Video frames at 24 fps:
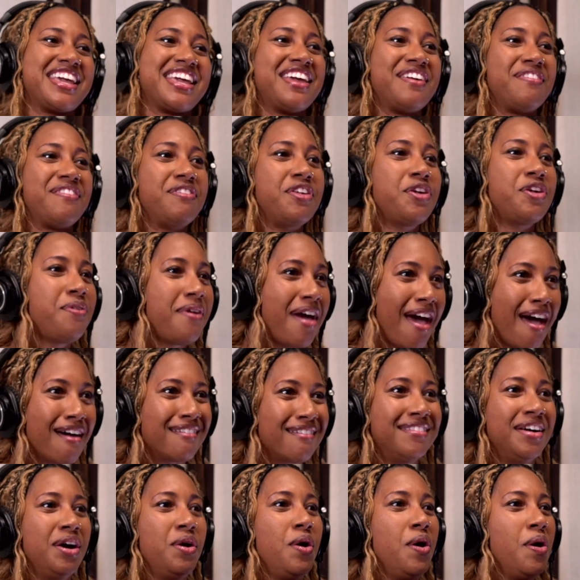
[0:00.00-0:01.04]
if you have
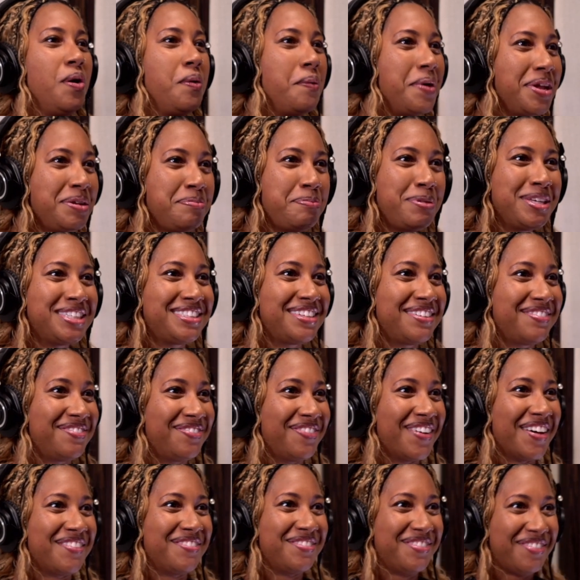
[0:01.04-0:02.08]
one piece of
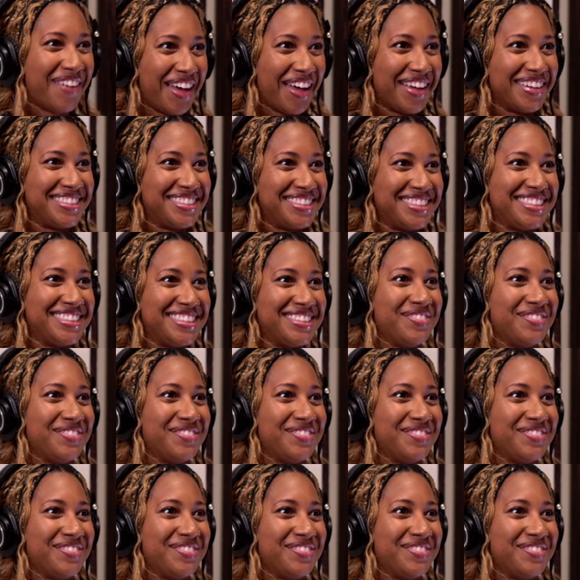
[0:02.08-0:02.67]
advice